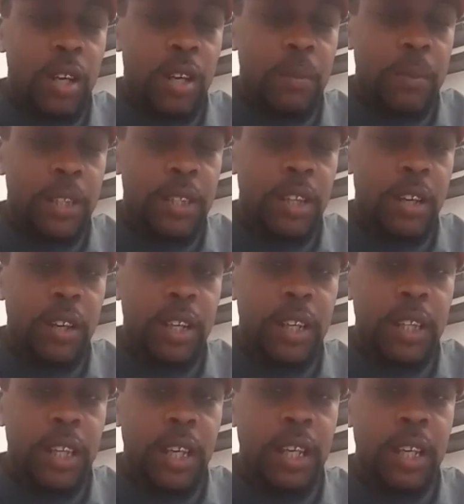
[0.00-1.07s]
And so,
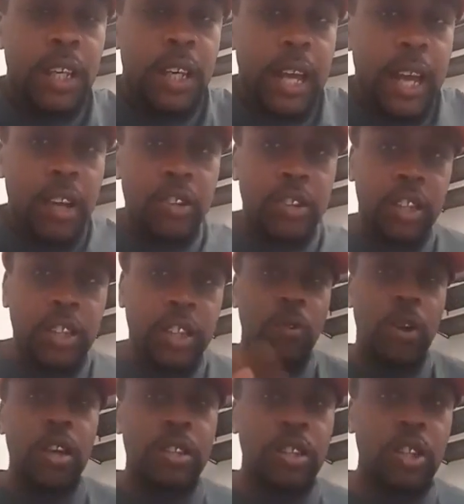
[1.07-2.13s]
um, is there
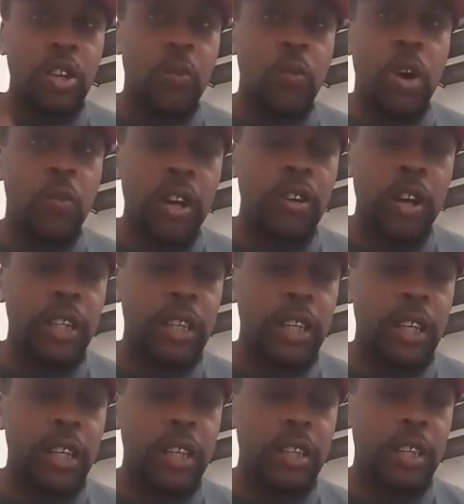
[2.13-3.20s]
anything in the house that you all
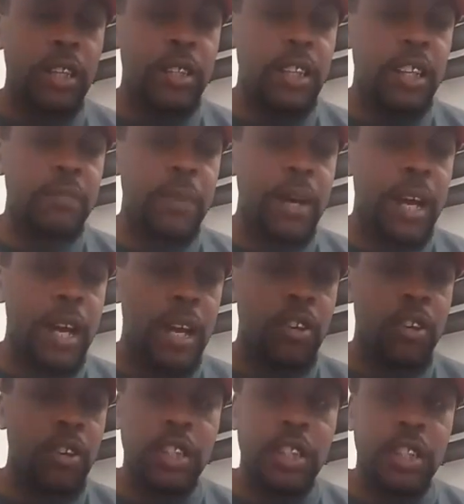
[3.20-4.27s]
still want or
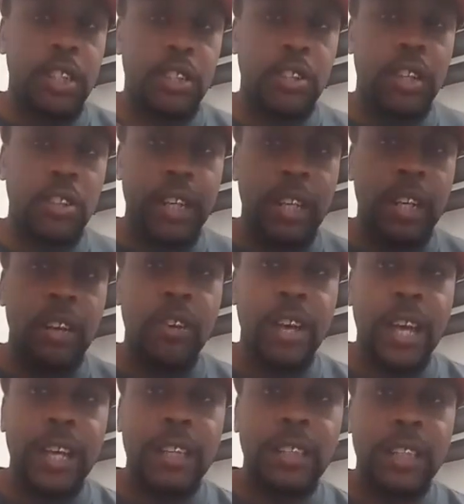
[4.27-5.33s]
anything that's left behind, or is
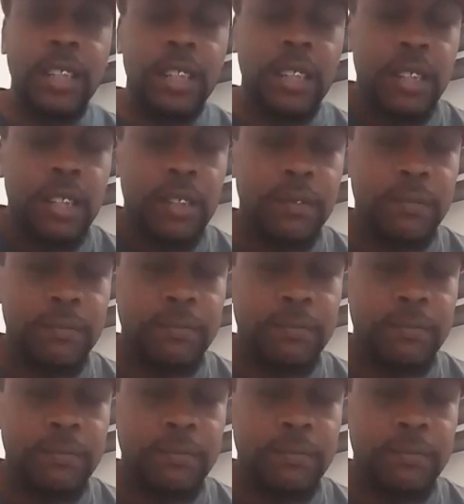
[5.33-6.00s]
it just you letting it go